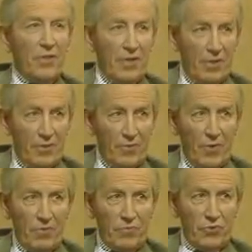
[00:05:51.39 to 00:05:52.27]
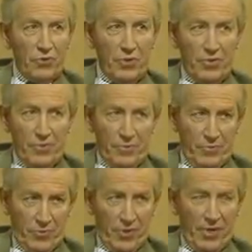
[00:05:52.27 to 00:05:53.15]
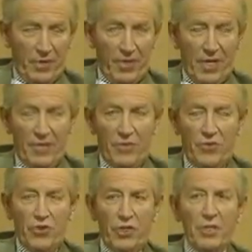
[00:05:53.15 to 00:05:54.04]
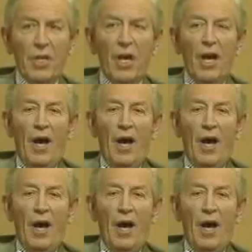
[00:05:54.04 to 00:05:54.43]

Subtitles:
turning the other cheek,